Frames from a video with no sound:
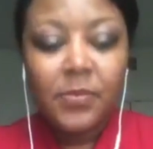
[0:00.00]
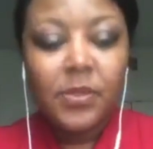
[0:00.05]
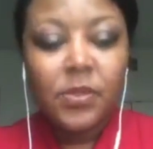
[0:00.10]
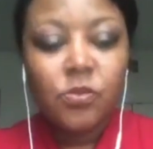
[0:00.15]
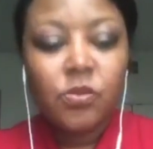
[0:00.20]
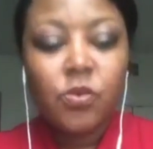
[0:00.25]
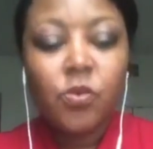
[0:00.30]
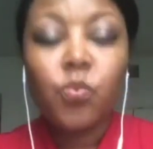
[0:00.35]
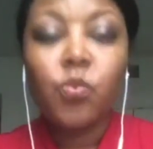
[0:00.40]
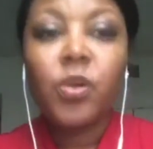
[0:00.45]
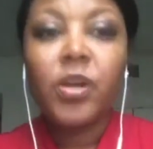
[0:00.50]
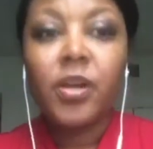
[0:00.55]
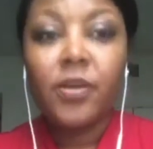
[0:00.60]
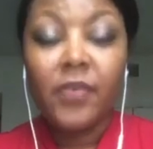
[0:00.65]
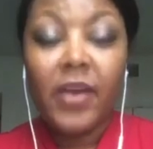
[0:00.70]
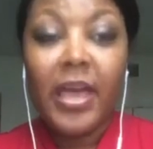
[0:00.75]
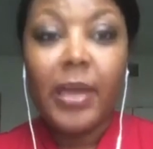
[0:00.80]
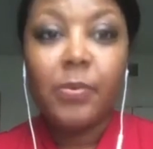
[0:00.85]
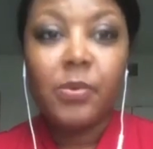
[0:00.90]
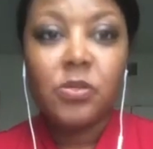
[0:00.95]
The writ of
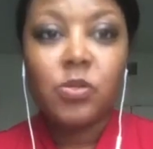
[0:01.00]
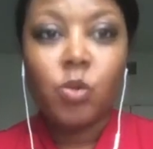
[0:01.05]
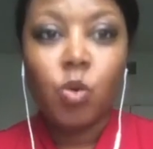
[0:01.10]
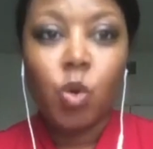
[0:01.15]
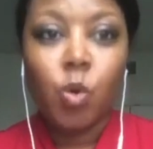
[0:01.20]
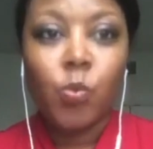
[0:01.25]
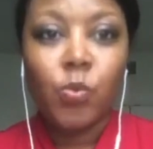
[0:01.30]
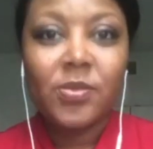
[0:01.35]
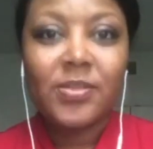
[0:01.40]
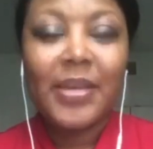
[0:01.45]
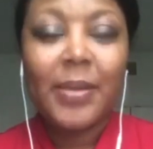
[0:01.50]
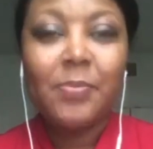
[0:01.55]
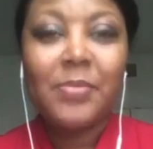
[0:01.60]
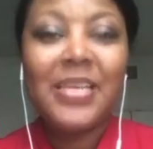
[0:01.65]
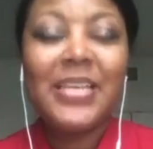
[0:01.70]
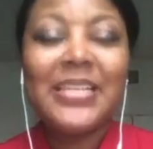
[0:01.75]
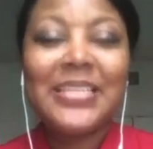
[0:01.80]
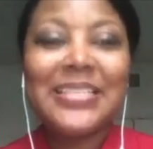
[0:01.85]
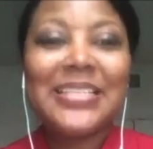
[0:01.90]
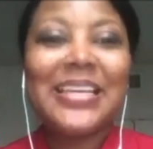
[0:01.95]
habeas corpus, that
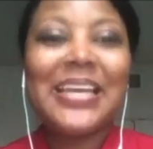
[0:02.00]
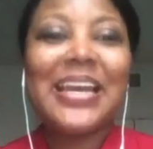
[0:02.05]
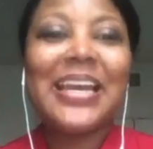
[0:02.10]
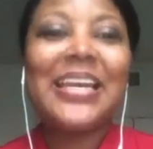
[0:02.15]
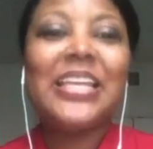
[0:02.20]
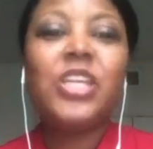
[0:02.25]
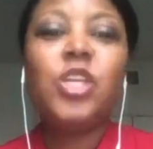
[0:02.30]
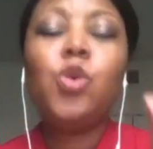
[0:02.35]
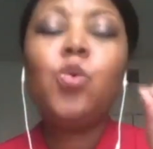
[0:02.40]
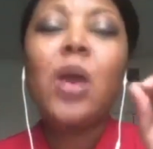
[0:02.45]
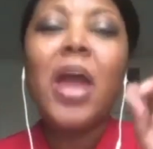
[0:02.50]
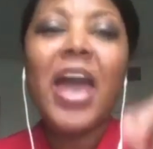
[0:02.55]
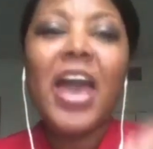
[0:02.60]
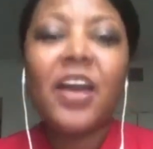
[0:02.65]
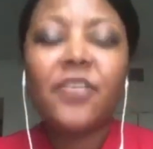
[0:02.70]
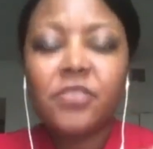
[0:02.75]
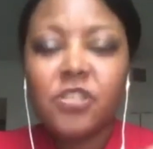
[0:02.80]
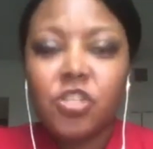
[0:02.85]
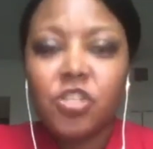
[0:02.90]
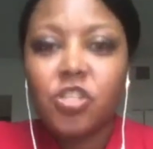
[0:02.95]
means you
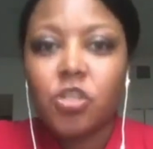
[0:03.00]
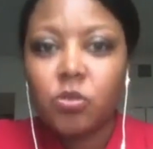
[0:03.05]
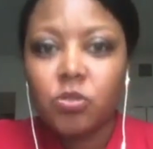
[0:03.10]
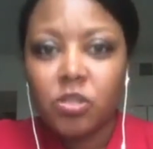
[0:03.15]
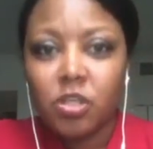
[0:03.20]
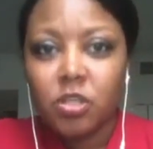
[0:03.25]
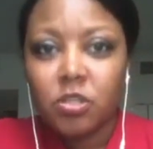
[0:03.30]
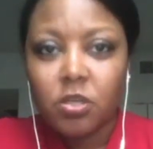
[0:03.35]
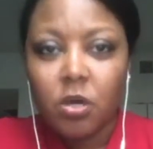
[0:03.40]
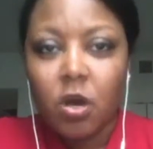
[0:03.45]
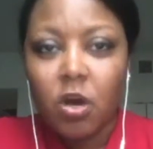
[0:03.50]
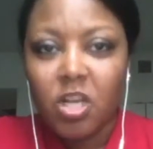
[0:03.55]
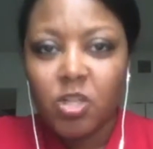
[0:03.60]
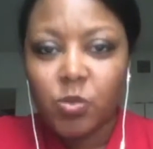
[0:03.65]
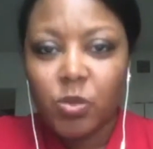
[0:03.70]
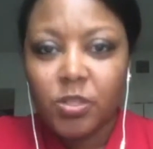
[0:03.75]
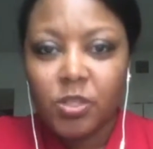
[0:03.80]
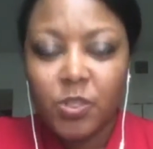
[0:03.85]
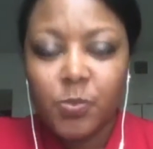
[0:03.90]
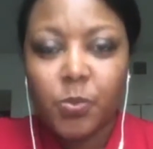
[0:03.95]
have to show just cause
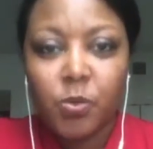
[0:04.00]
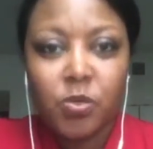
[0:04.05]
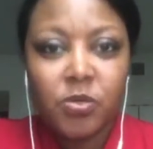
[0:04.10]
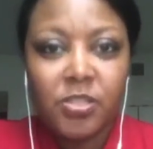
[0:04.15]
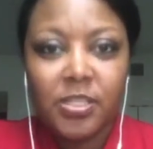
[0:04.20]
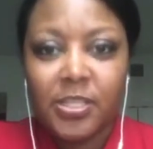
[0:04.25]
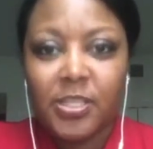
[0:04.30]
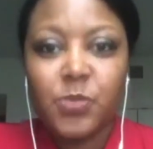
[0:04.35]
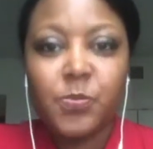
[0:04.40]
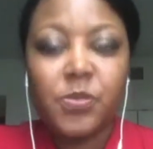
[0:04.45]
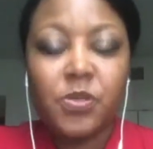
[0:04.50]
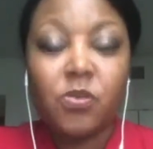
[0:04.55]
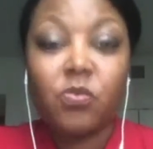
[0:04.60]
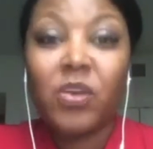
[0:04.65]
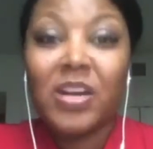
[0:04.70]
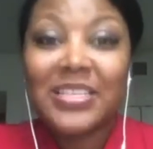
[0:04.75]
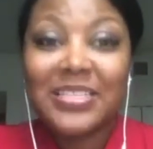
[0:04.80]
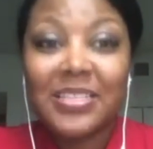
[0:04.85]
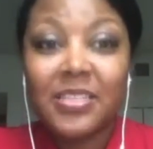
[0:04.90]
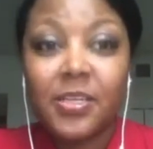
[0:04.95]
why this person has been
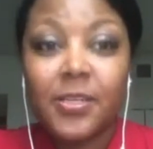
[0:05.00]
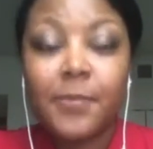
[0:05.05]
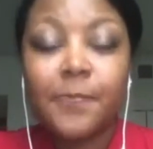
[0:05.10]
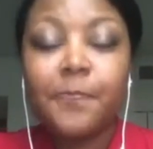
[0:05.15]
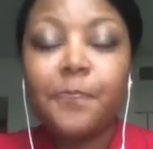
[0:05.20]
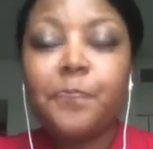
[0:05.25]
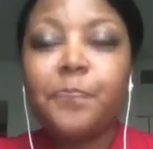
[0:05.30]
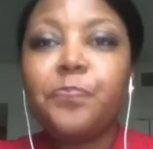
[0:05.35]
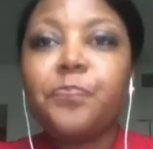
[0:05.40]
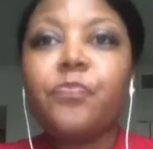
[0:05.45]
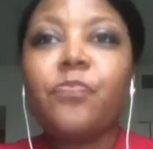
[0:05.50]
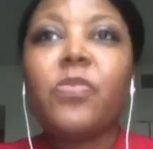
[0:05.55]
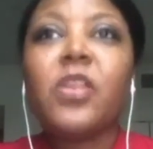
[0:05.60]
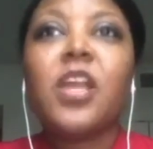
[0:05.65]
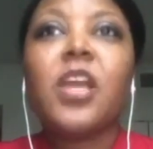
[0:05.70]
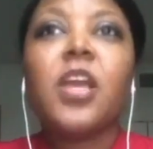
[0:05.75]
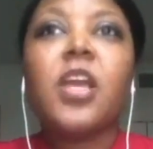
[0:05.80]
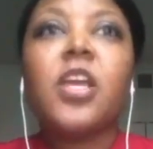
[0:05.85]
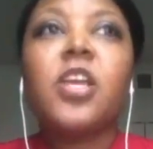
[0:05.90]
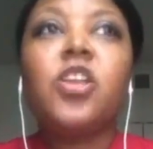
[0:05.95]
arrested
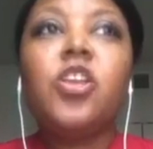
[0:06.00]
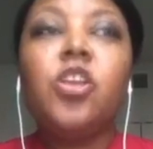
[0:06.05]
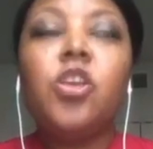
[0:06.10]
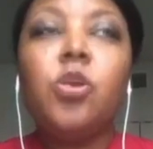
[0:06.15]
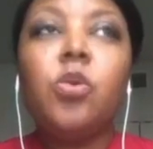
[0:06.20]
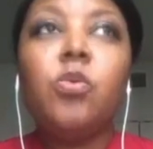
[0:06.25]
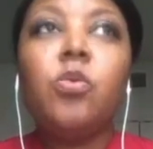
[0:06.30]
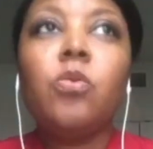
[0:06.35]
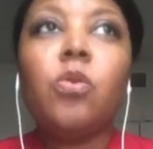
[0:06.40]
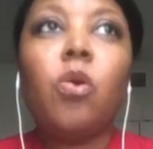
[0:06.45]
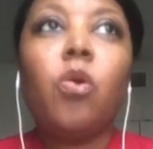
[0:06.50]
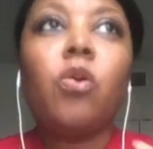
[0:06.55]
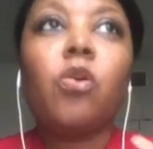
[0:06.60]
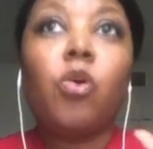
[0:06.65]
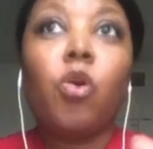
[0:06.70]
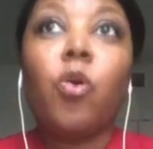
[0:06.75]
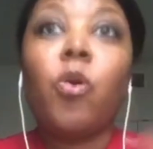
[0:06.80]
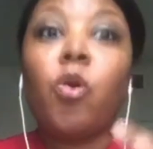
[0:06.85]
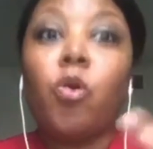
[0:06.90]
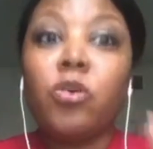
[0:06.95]

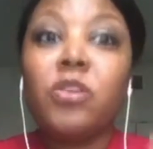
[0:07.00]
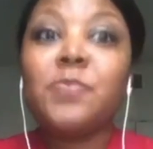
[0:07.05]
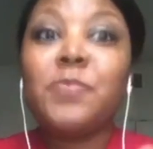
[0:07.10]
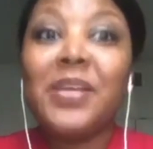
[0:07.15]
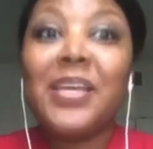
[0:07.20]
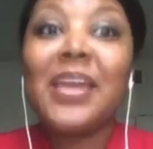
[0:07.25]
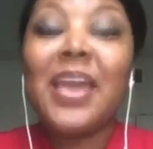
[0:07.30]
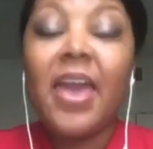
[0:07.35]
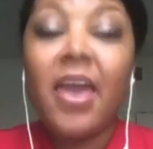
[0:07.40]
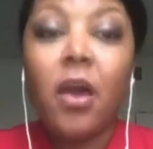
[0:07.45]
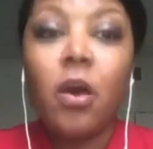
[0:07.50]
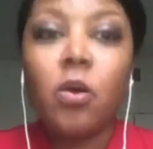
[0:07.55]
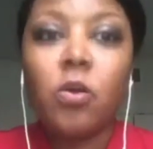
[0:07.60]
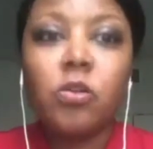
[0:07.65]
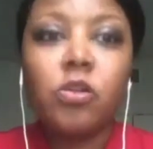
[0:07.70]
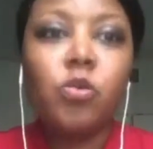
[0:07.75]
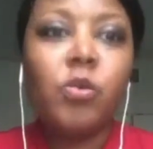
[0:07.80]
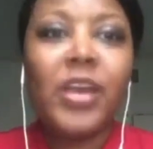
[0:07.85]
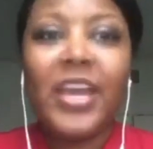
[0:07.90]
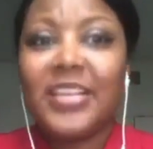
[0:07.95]
or is being
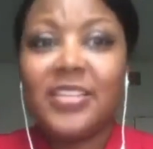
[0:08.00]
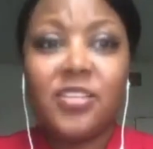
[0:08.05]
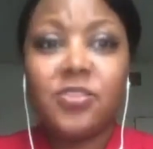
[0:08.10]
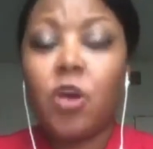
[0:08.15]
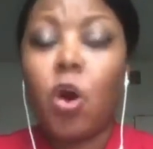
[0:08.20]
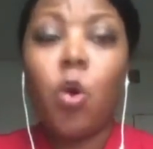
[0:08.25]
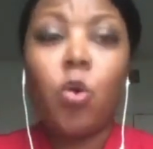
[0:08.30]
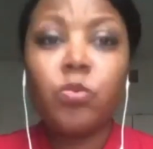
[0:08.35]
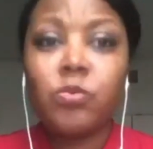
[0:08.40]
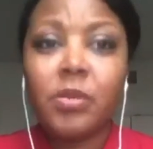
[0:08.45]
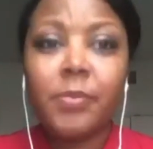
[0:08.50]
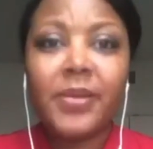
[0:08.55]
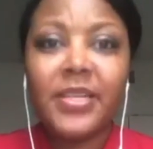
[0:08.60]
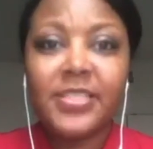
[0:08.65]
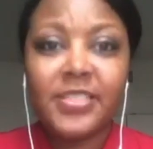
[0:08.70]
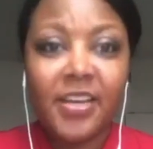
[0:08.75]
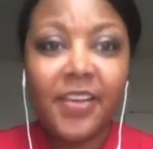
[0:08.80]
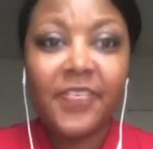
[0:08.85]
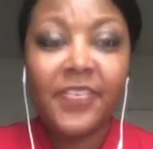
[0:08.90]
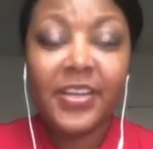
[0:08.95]
held. You can't just hold them
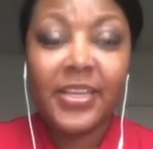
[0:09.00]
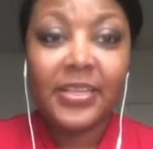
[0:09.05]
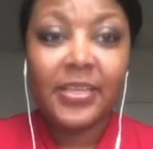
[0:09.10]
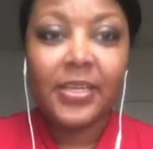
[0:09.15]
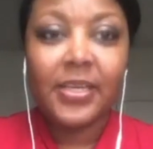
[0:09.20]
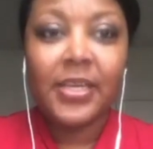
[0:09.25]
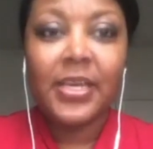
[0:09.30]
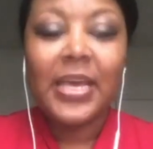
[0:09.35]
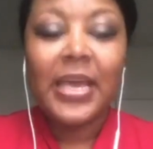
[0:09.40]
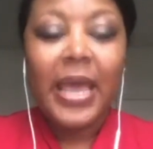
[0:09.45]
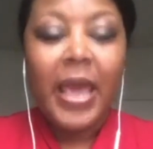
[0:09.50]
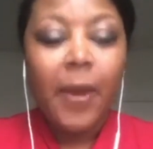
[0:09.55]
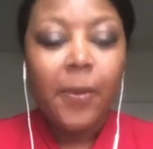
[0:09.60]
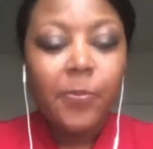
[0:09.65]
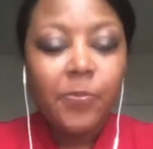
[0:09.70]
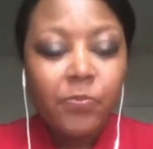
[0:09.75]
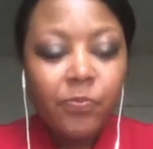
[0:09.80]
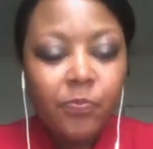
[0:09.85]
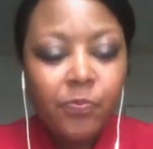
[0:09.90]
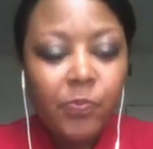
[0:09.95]
indefinitely.
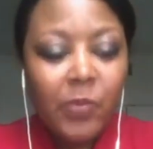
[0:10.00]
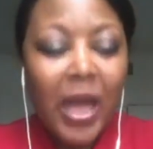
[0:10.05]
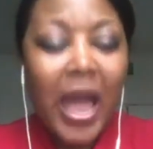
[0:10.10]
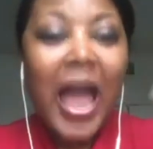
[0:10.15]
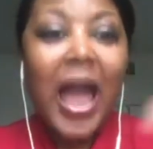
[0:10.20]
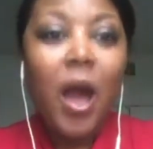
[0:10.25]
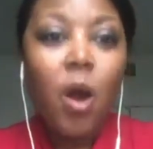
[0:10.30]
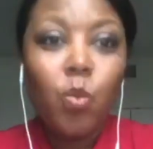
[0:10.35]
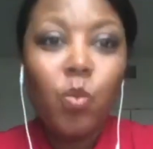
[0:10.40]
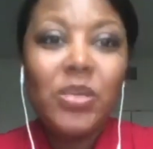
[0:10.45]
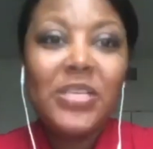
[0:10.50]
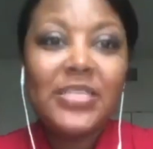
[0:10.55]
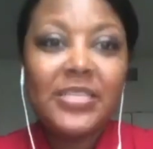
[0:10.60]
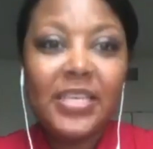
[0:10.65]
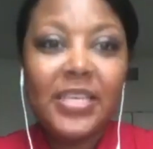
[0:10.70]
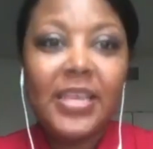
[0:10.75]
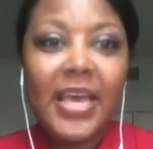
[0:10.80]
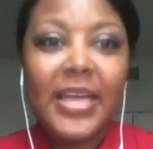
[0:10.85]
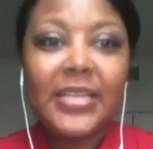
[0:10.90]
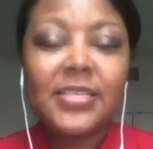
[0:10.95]
How we
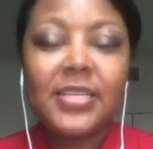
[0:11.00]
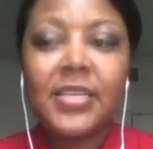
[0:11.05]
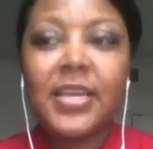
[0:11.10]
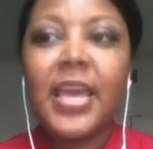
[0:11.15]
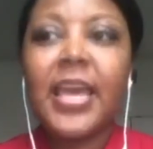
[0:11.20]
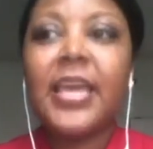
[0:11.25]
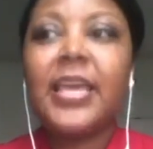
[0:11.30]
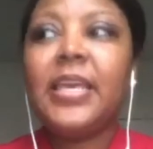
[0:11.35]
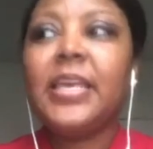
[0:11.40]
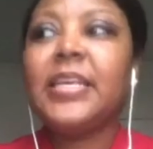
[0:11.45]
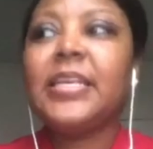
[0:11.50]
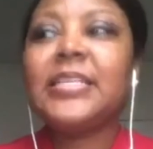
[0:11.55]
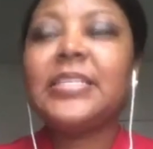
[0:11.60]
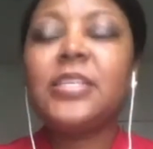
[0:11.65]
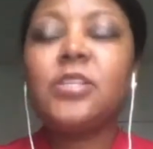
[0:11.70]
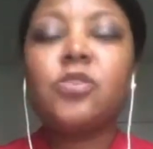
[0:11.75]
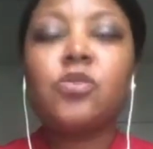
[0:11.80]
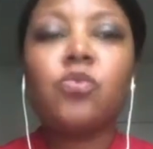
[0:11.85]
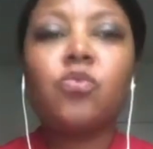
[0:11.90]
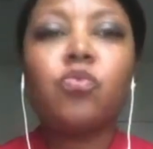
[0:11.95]
see that today is
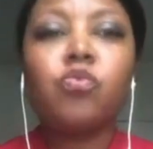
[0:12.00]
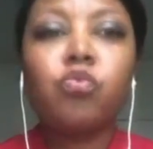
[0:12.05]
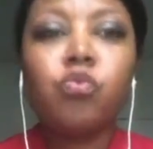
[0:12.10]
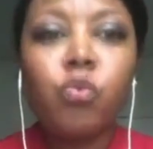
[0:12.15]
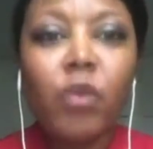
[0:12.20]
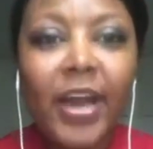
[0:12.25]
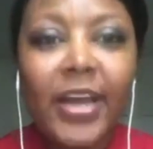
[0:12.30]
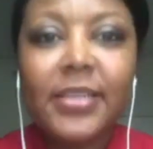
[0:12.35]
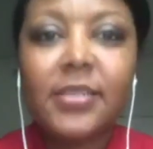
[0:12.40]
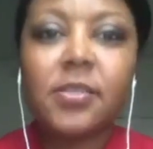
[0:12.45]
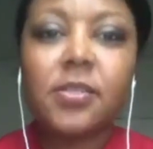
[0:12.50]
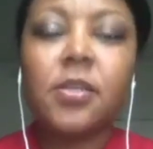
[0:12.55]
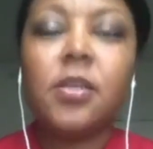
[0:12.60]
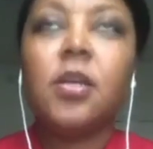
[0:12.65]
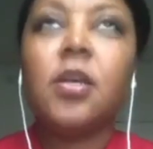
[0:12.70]
a direct